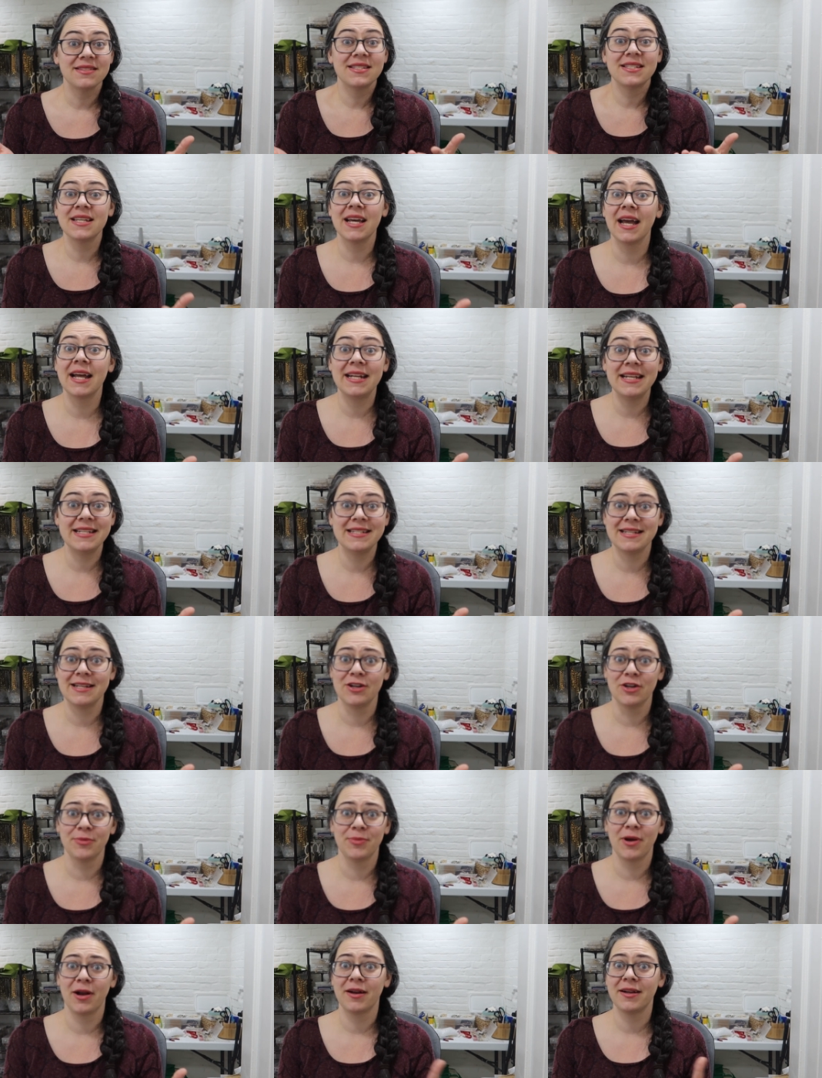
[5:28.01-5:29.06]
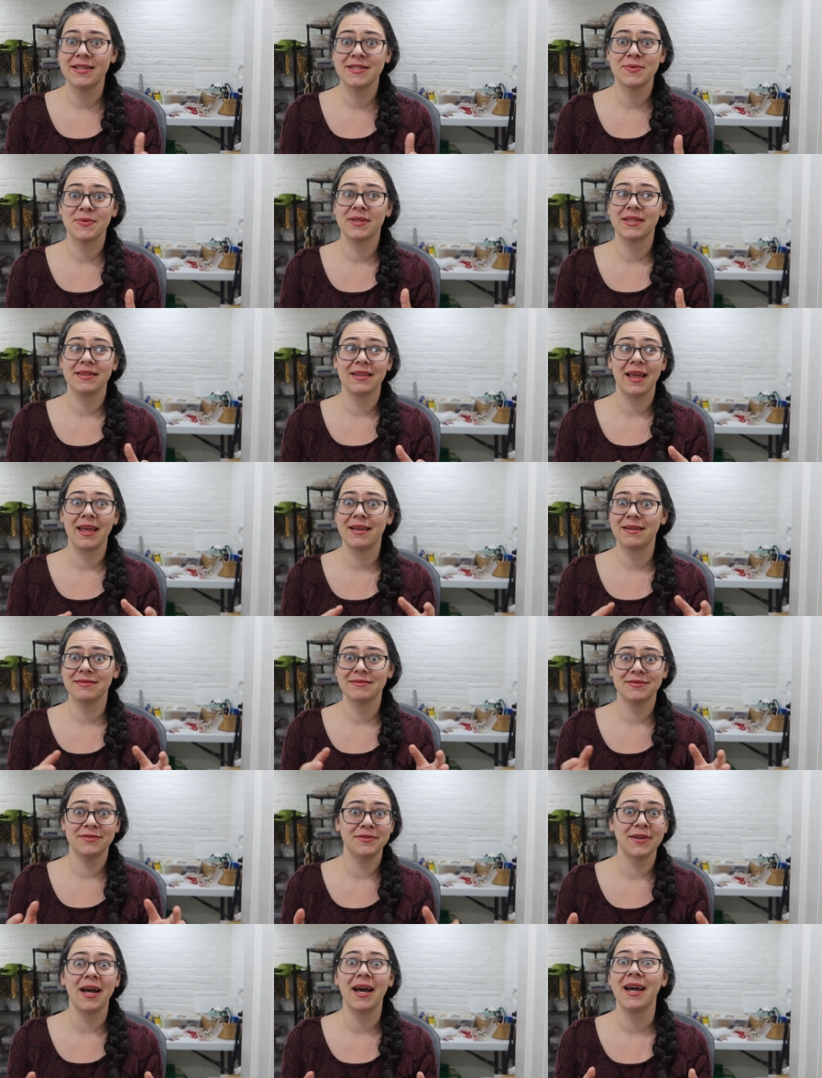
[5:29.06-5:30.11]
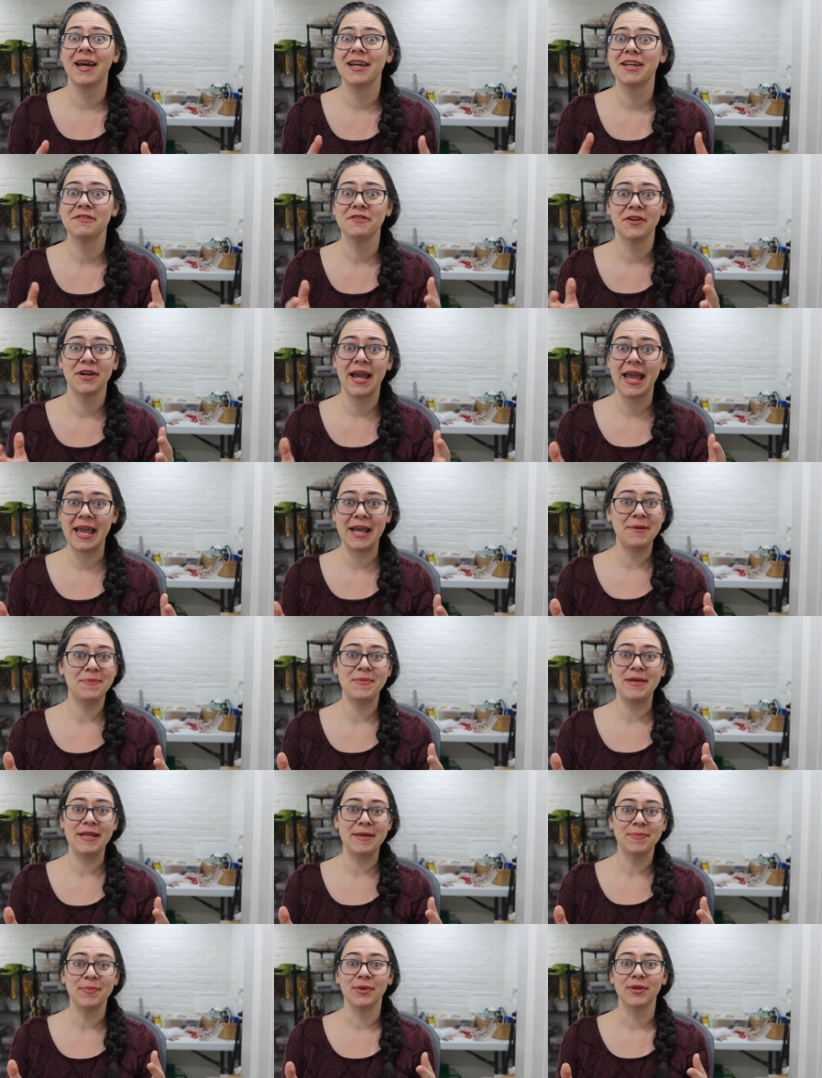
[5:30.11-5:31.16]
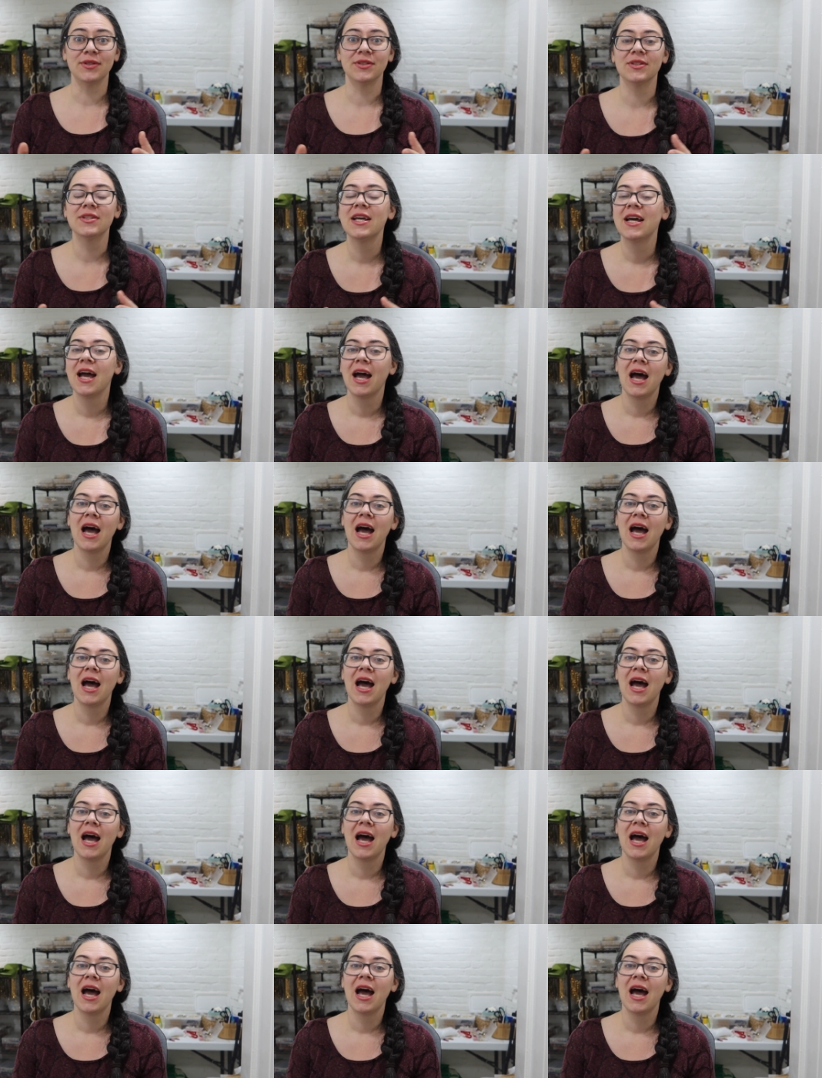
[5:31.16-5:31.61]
tiny dinner parties with like 5 or 8 people.